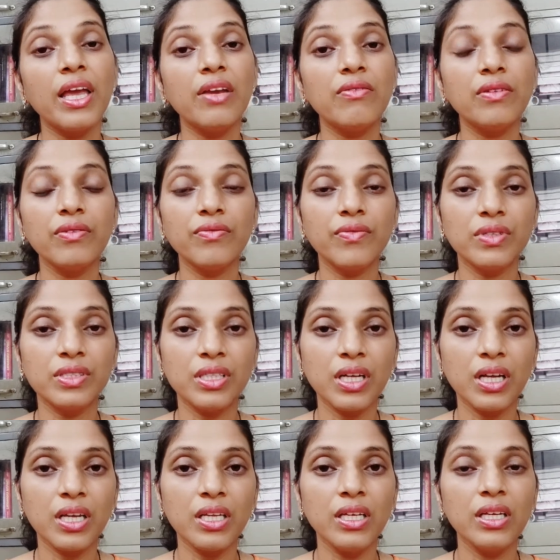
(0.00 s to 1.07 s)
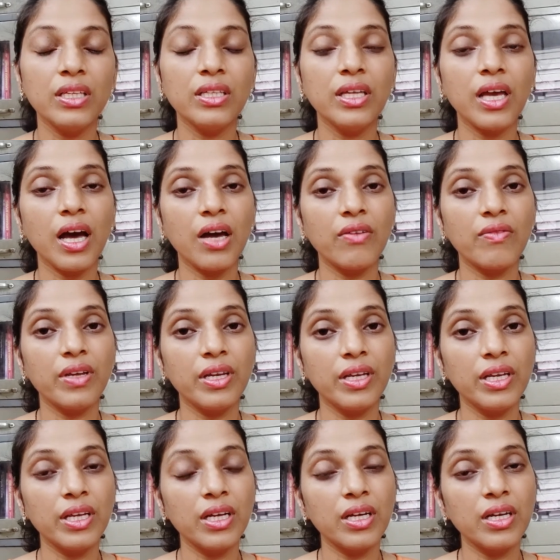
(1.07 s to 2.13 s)
Even physically they are
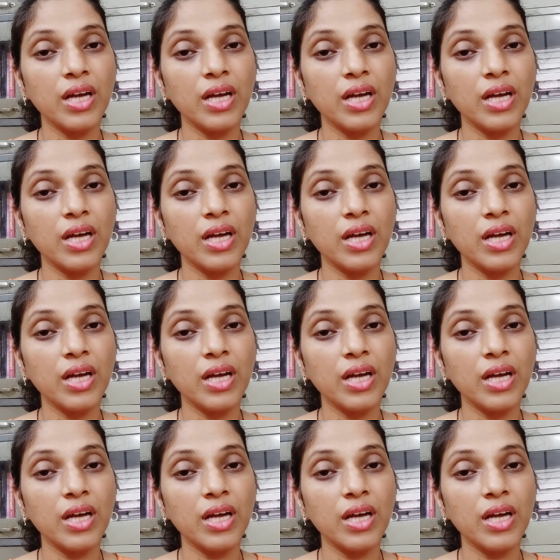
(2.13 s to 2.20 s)
very